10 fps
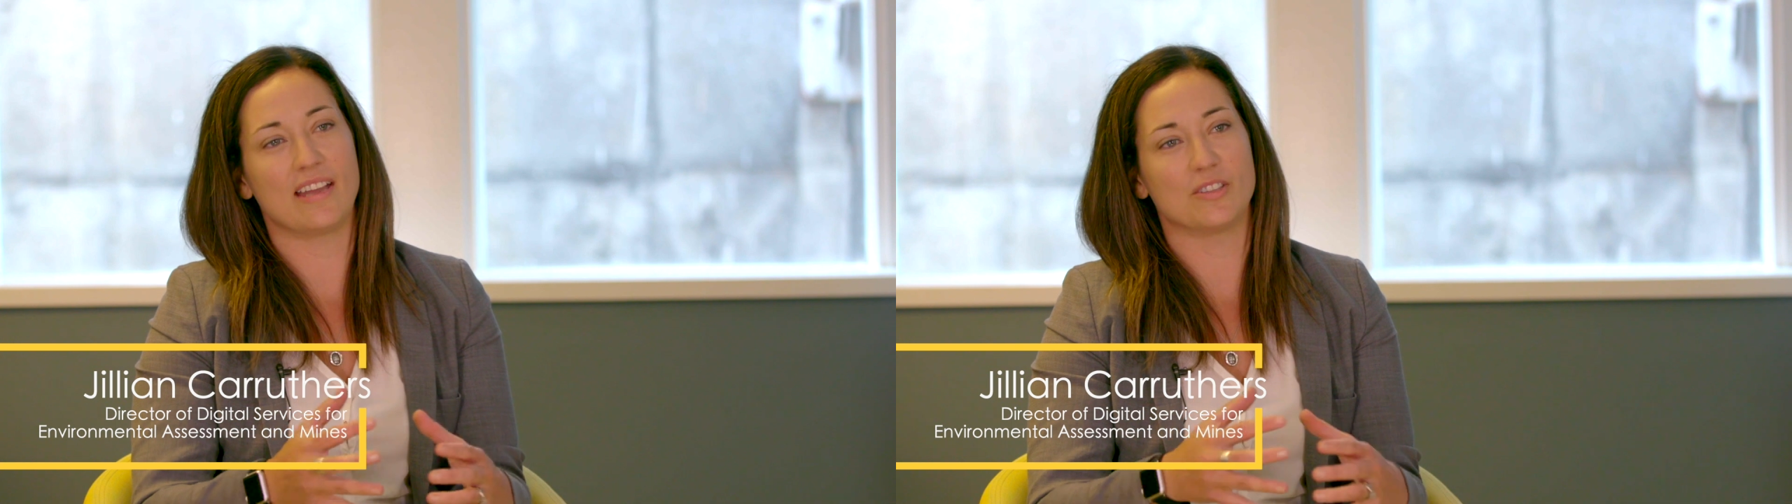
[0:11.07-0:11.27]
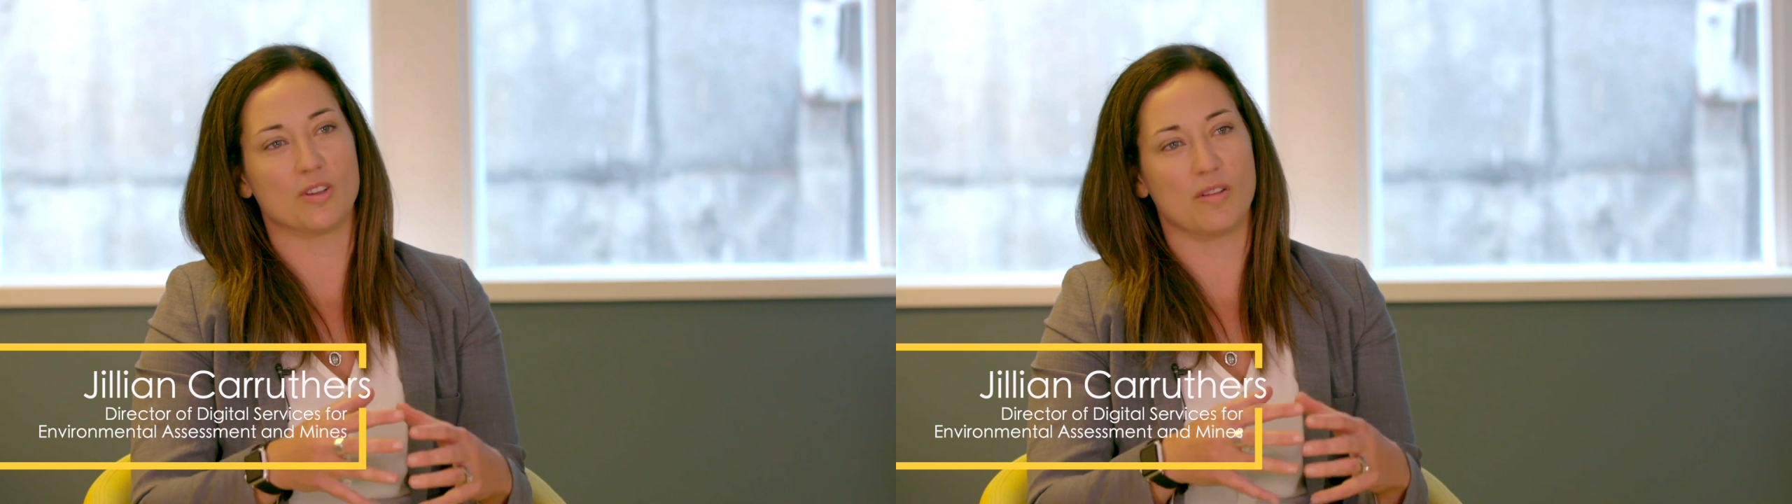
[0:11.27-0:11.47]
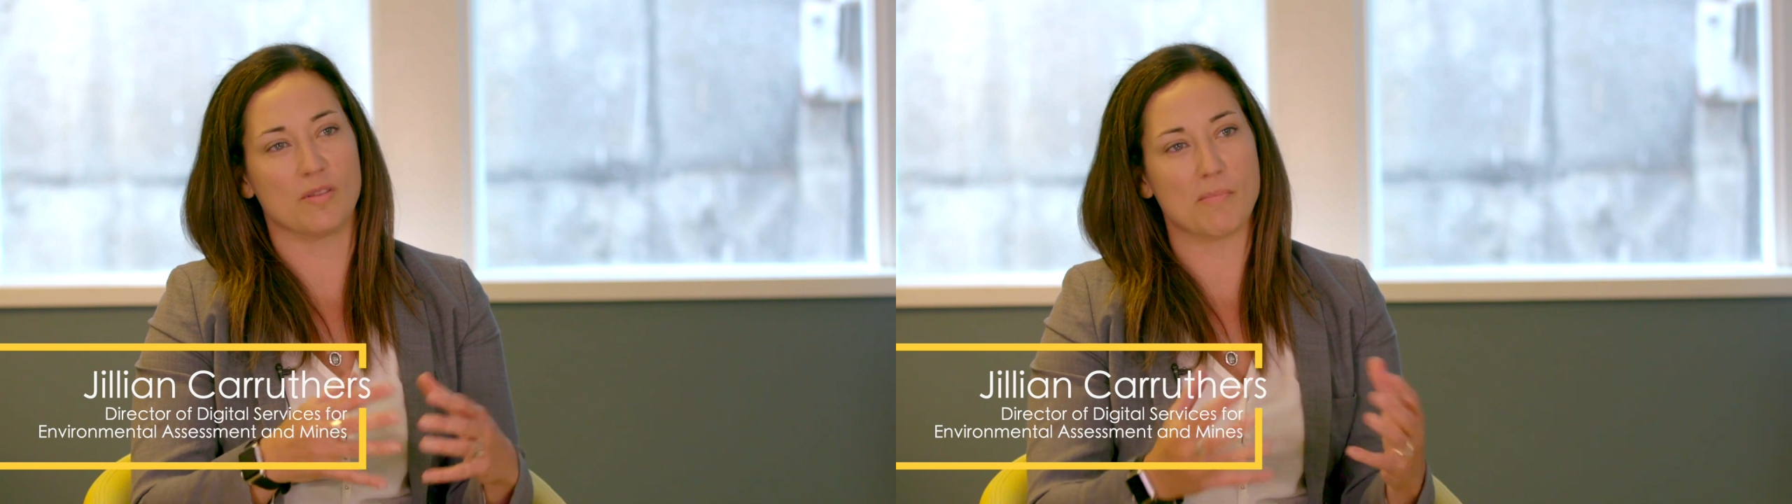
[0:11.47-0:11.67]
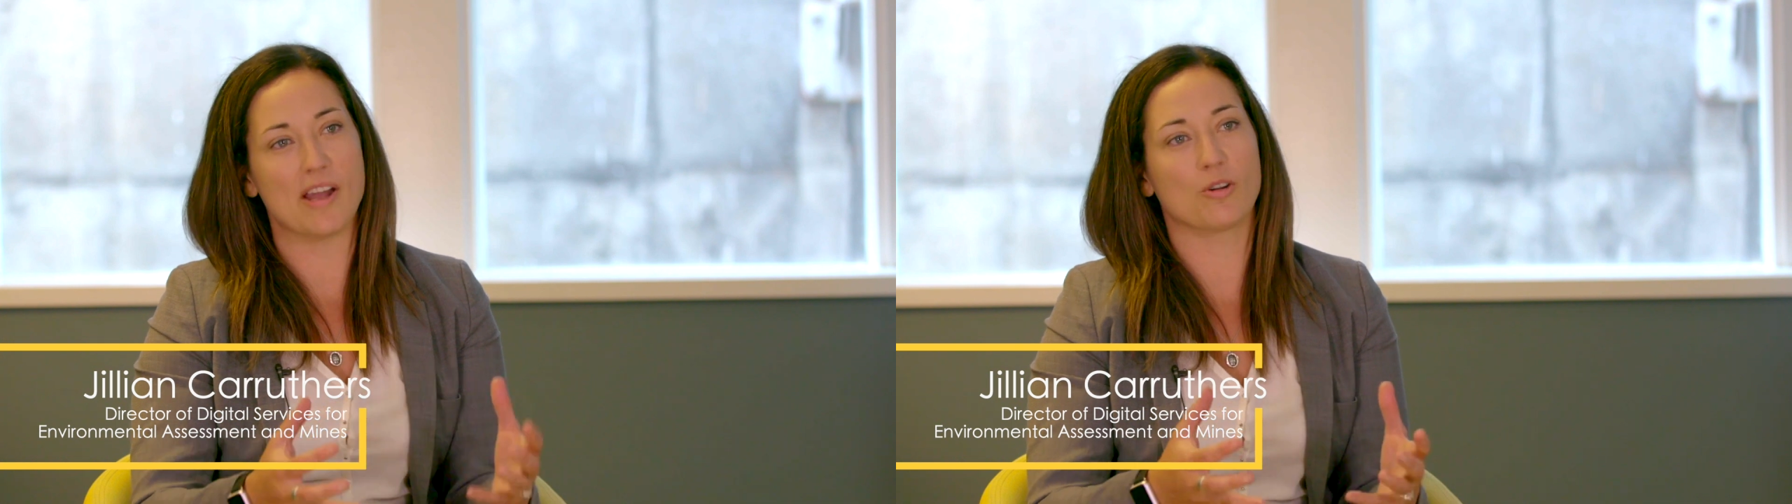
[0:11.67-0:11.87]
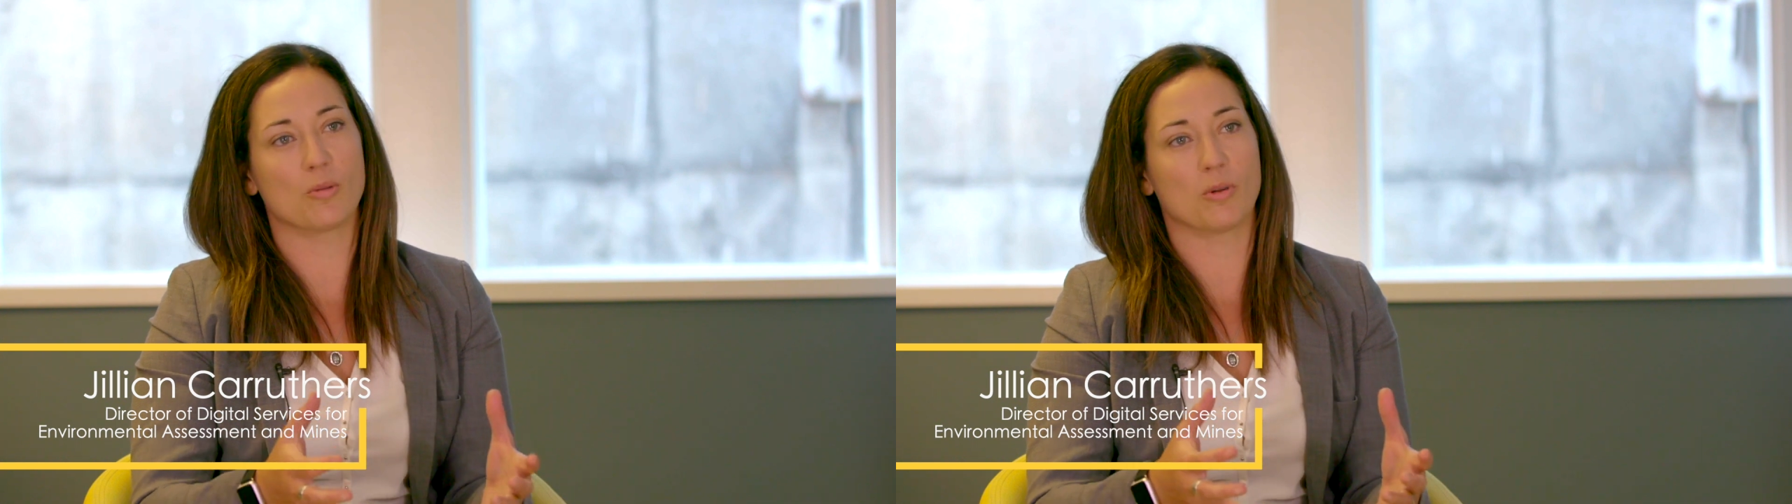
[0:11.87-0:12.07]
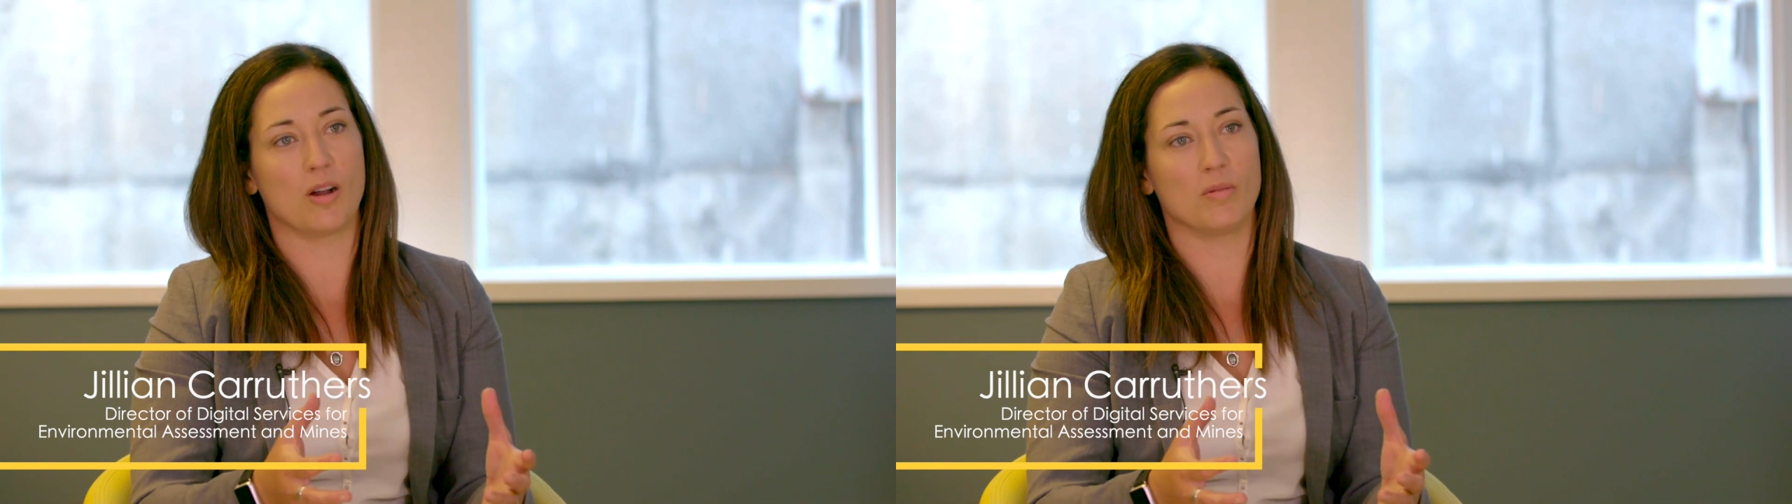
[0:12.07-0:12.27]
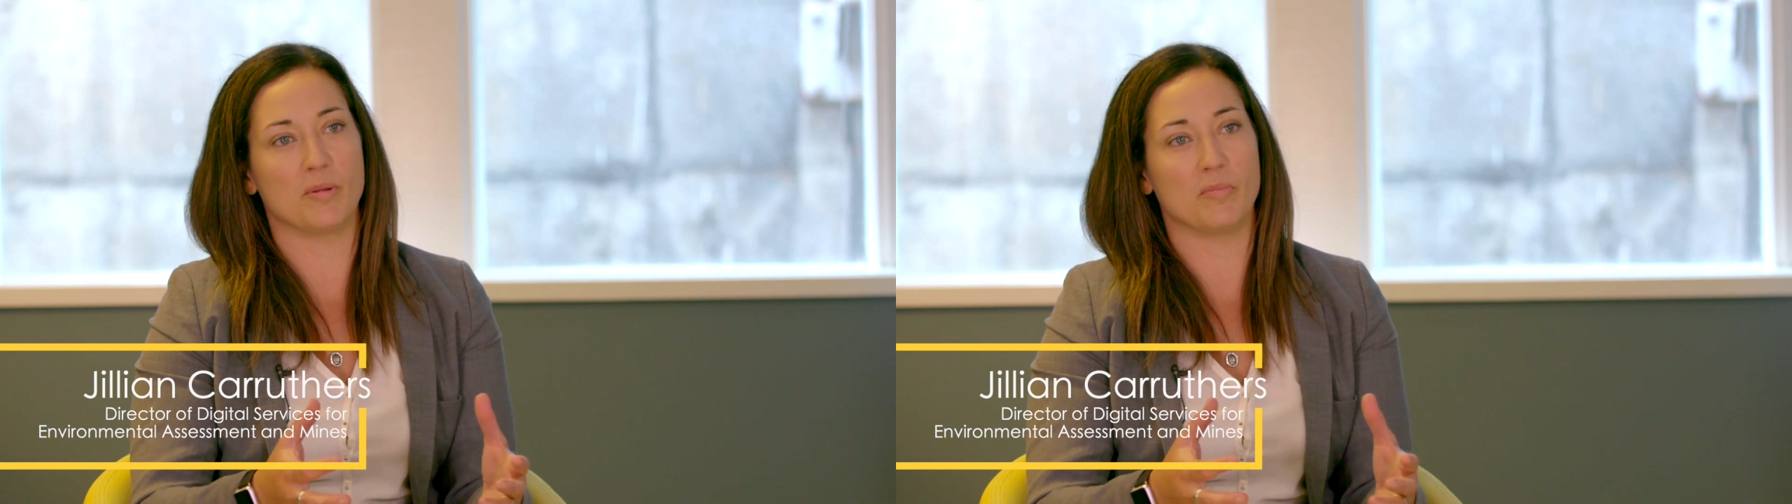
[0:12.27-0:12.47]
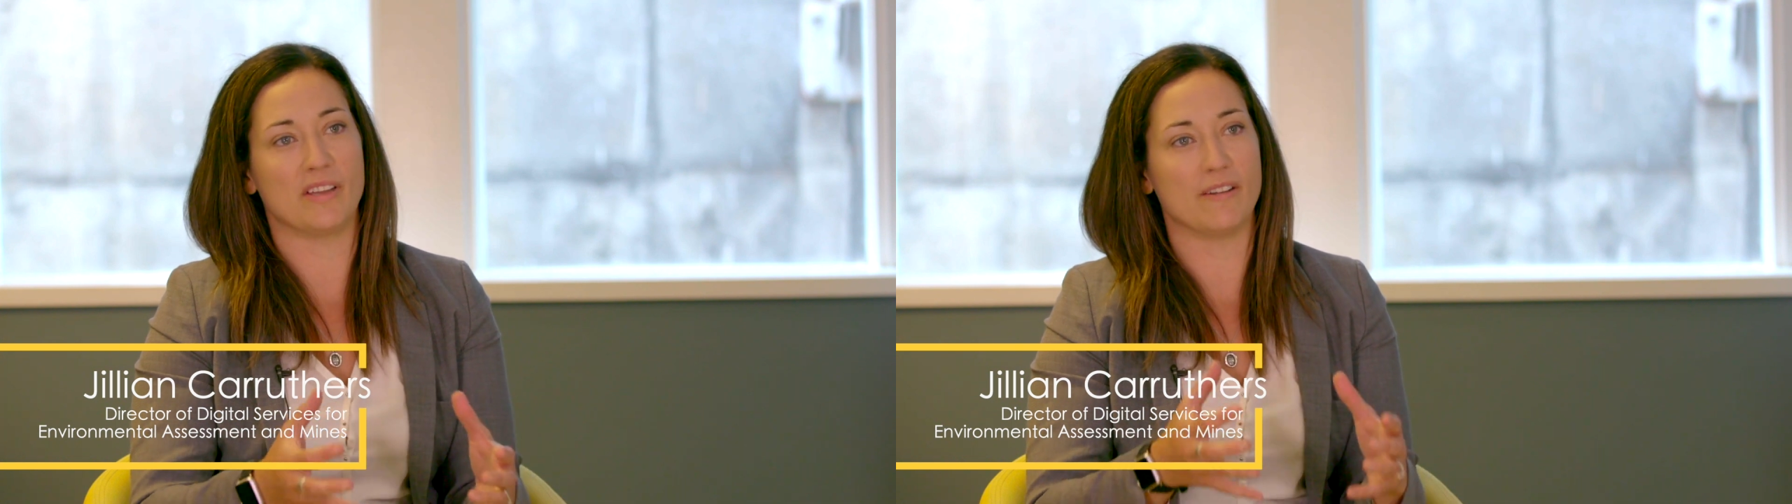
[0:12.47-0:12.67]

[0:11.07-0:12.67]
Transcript: and solve a micro problem